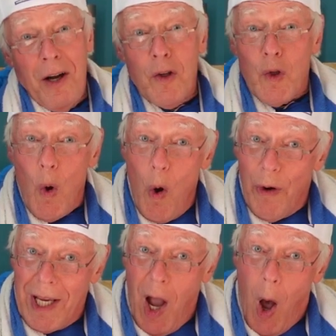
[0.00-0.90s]

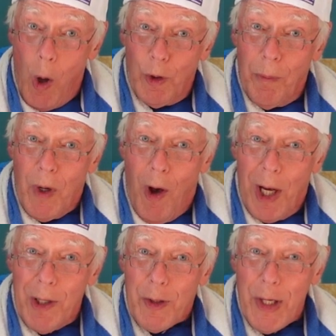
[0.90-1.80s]
Touring Oldham
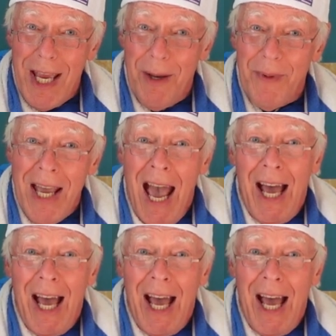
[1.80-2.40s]
Coliseum,